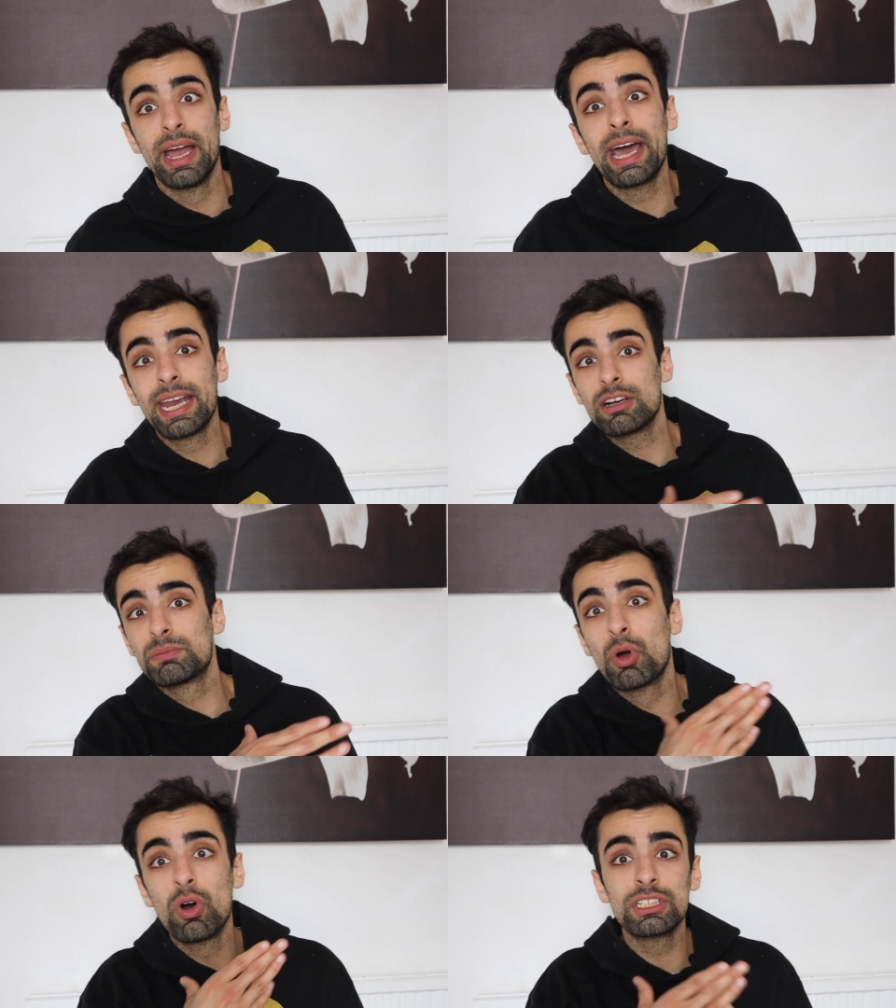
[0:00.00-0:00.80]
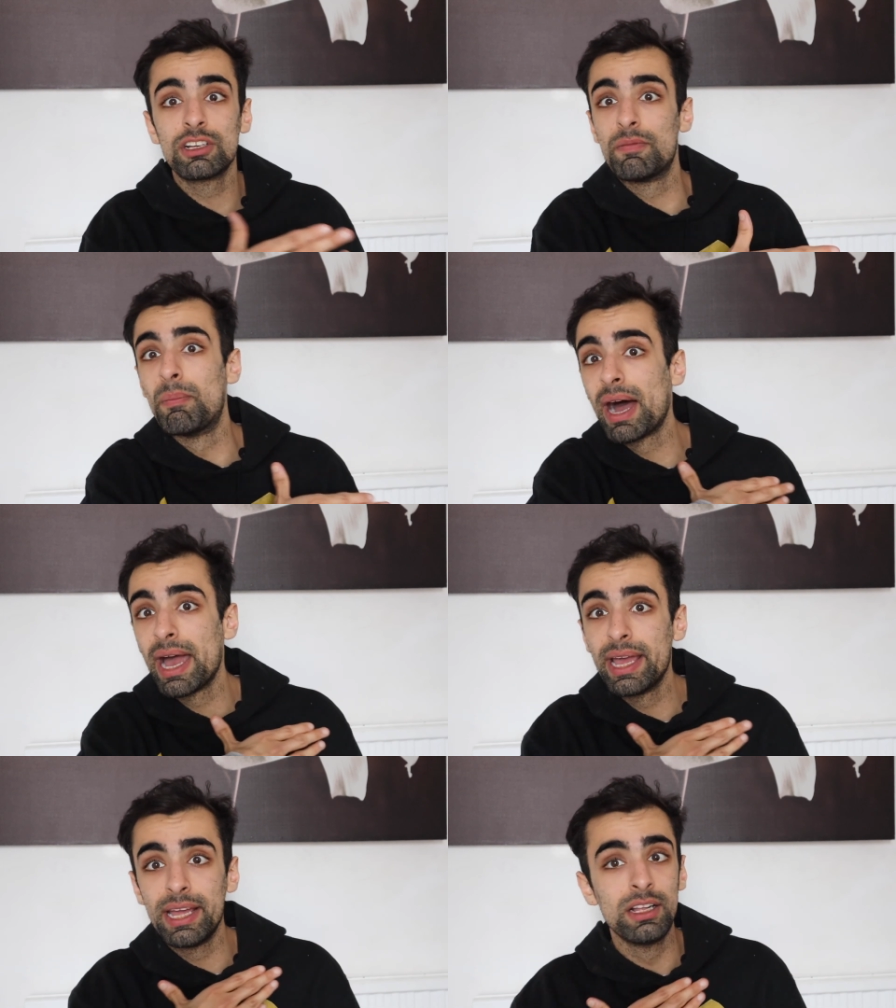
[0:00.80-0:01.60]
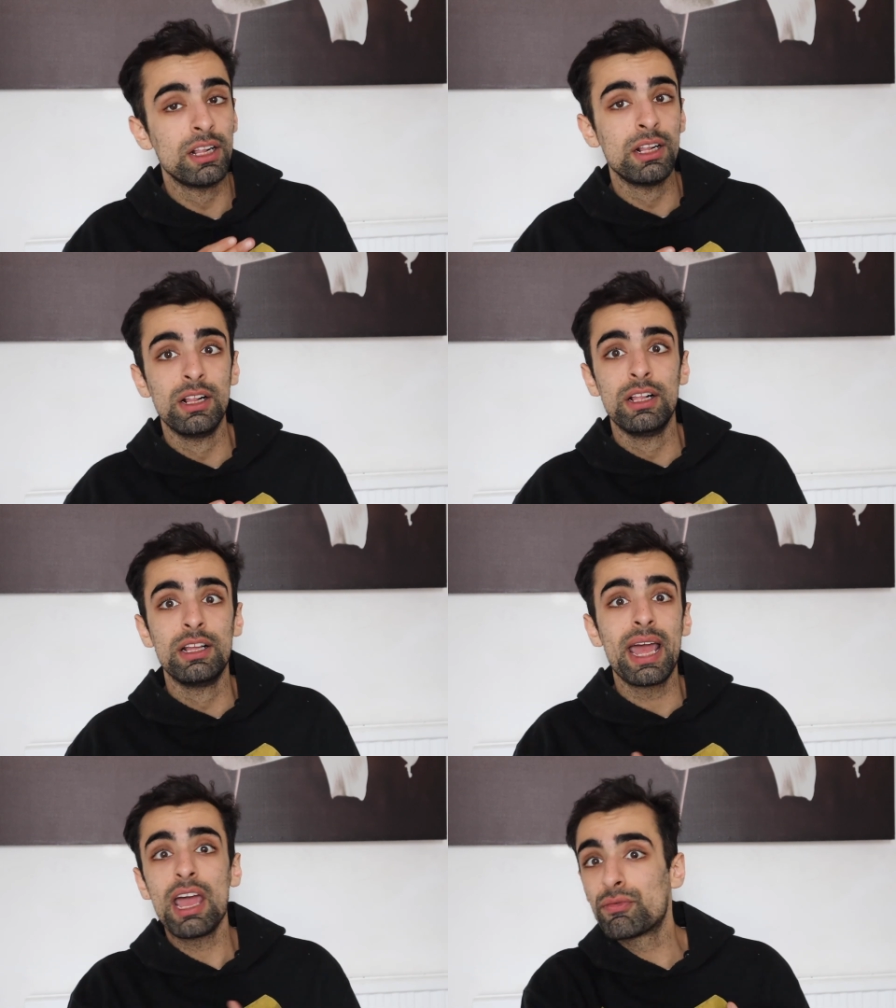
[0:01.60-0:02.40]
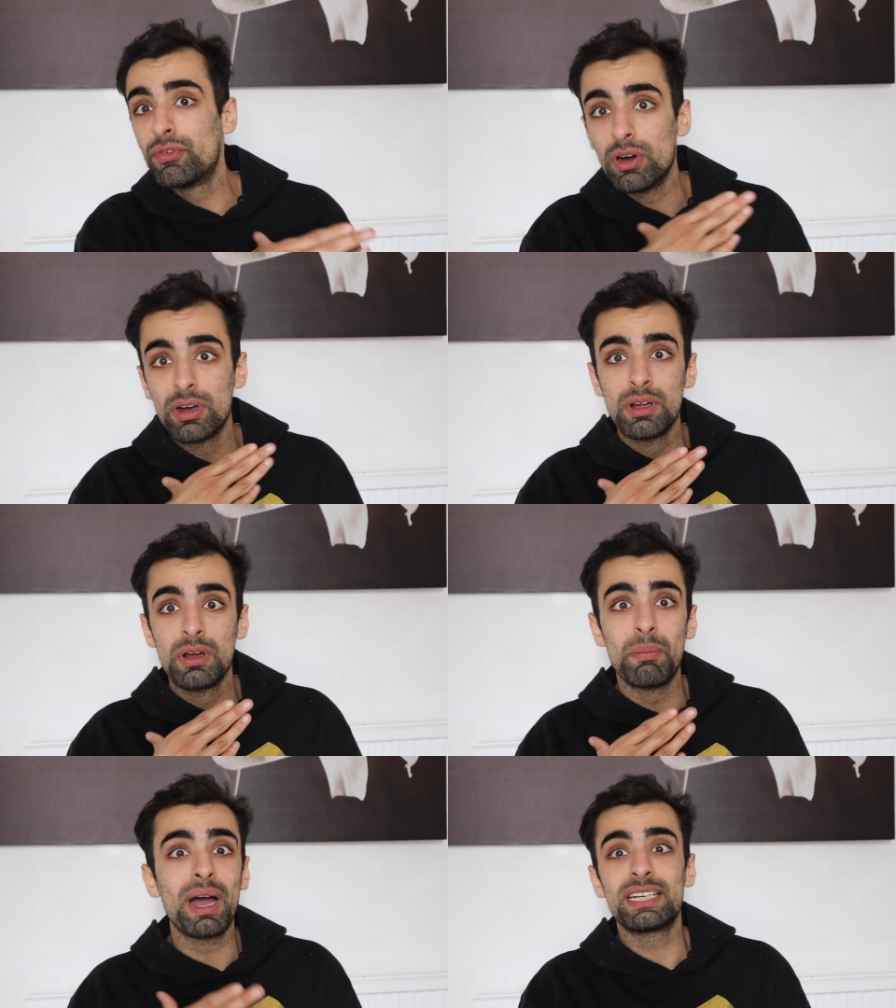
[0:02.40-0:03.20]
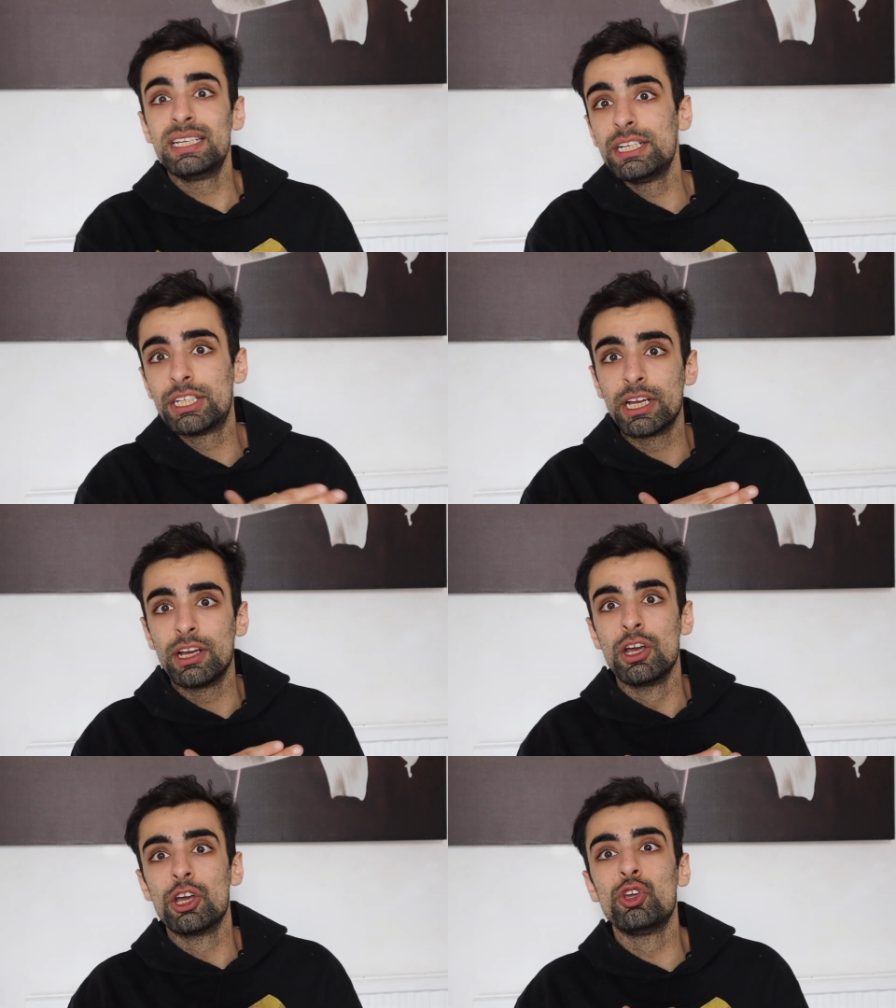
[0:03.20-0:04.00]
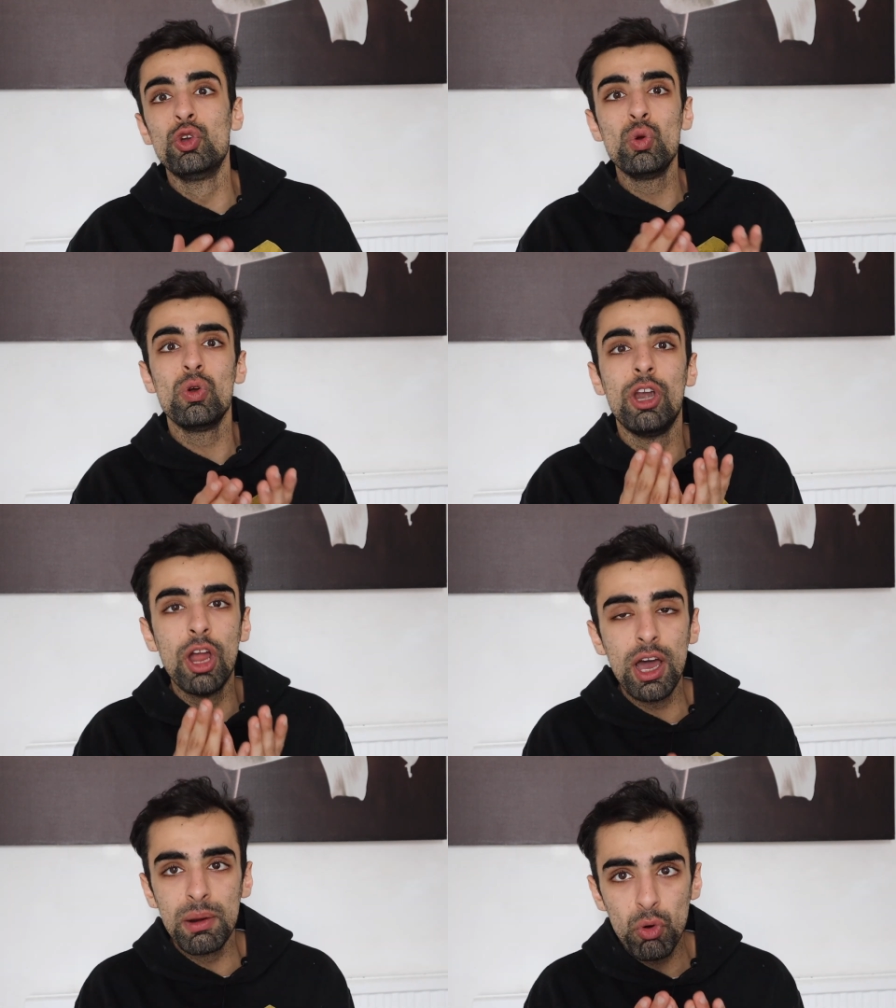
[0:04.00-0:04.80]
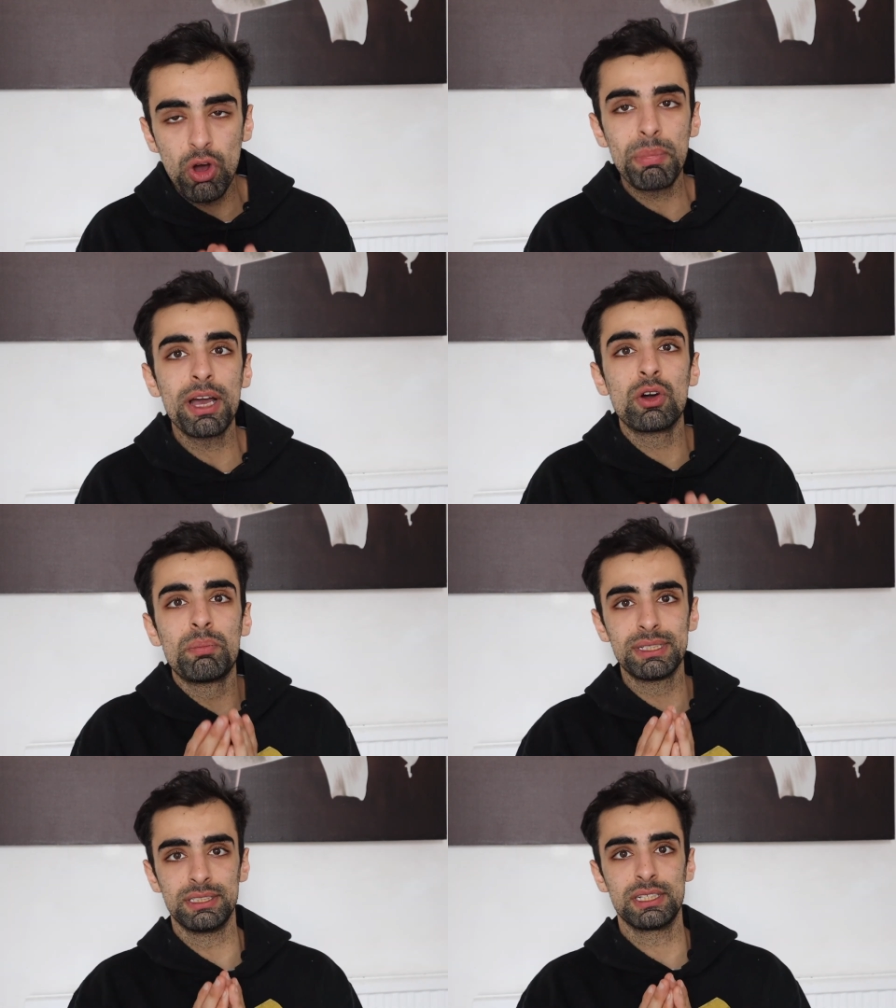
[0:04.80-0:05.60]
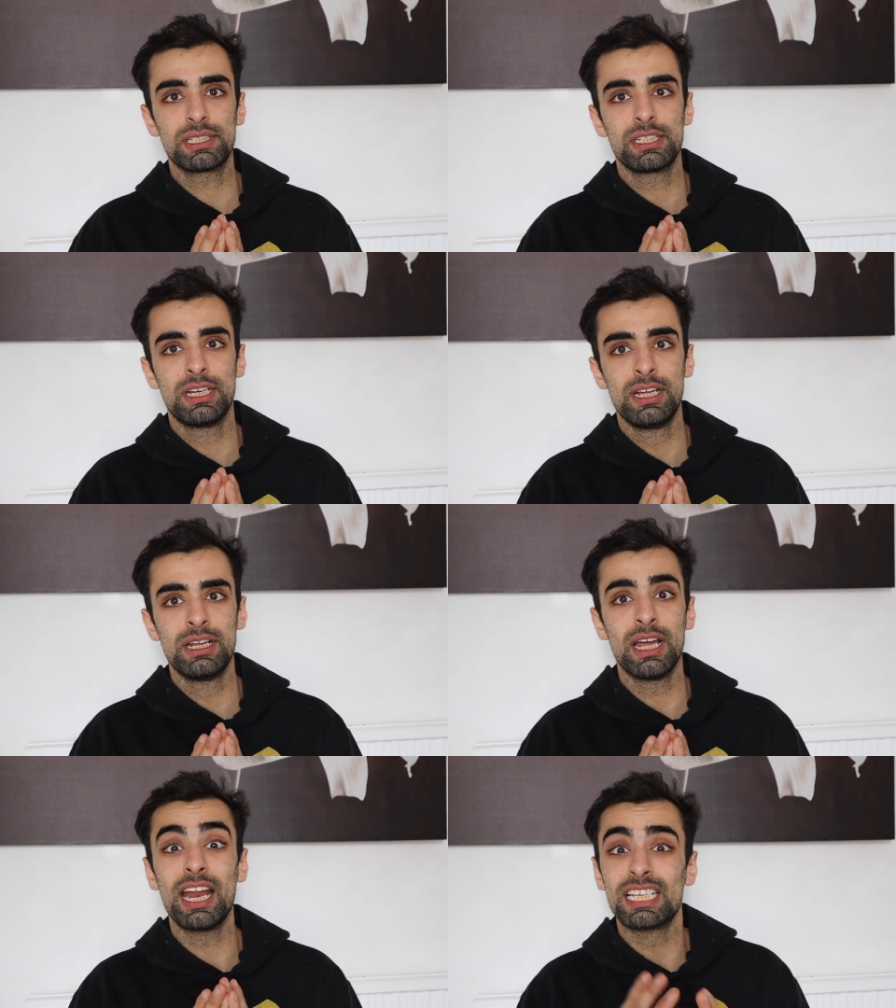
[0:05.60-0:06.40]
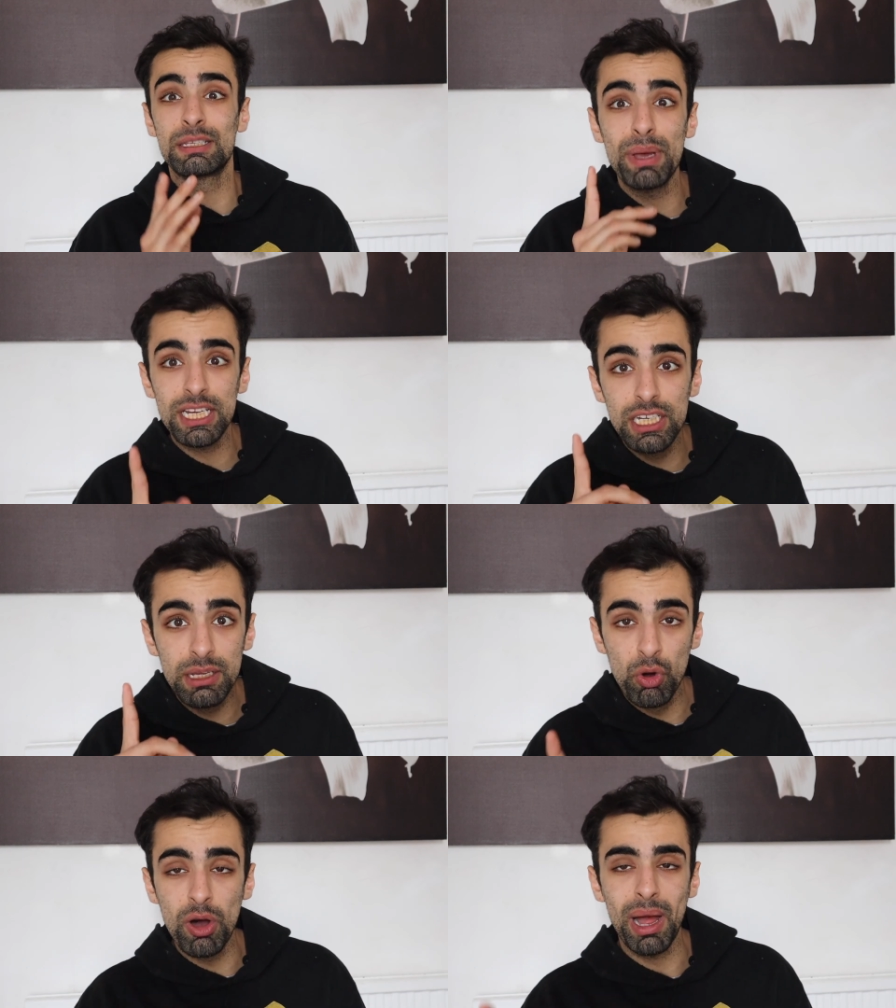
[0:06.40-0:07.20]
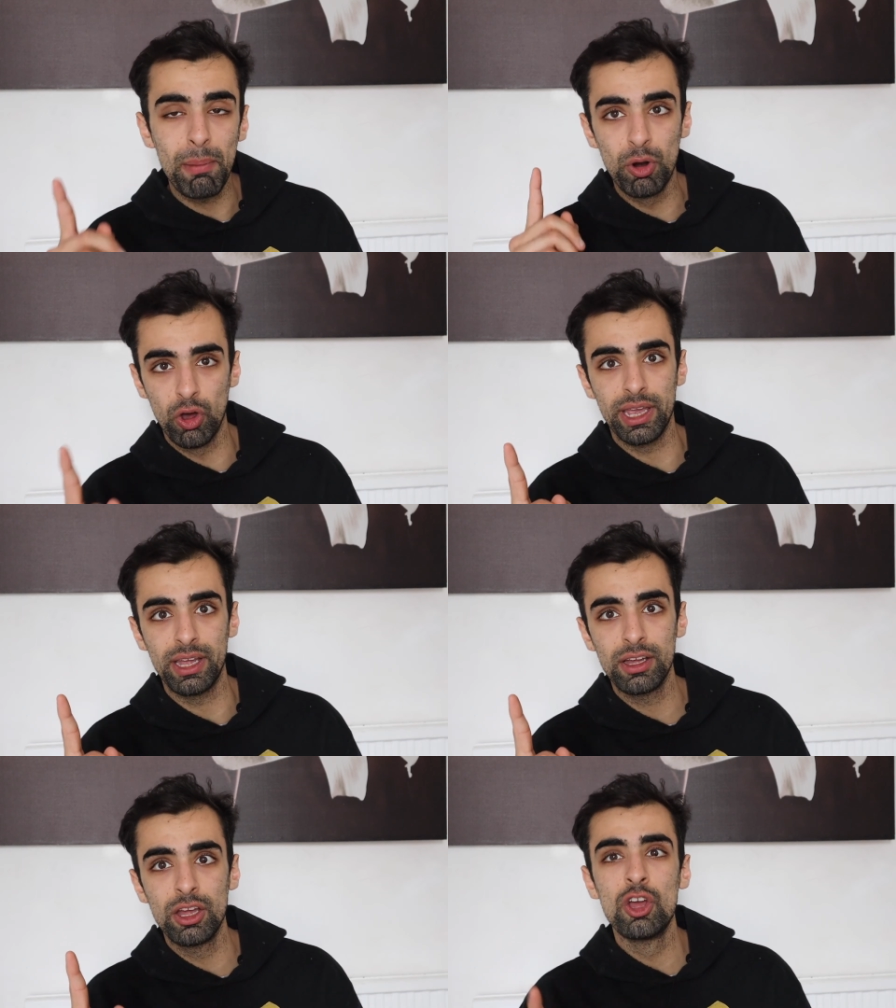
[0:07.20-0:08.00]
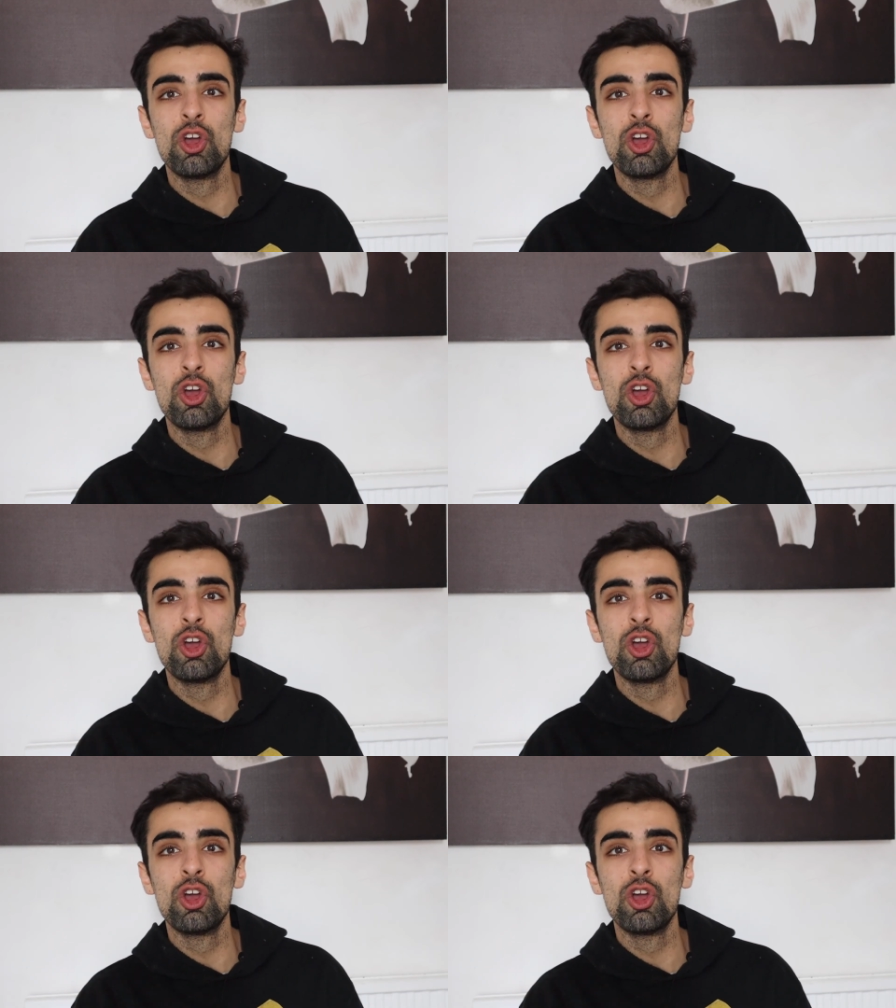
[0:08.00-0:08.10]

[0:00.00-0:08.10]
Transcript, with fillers: And that's because of my effort, my teaching. You learn more about your business and especially more about blogging